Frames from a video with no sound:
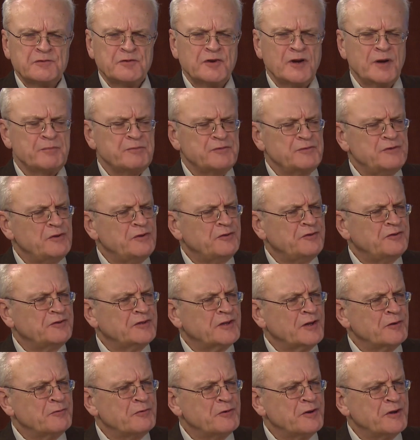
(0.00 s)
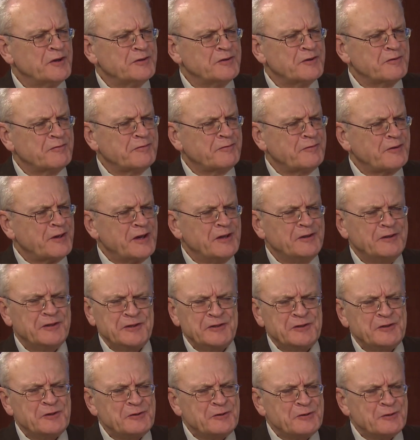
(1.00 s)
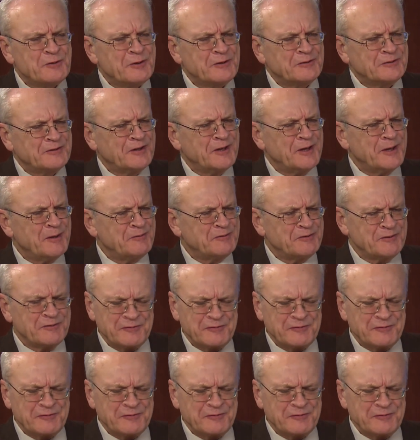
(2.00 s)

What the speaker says: Trump using that word, the failing New York Times,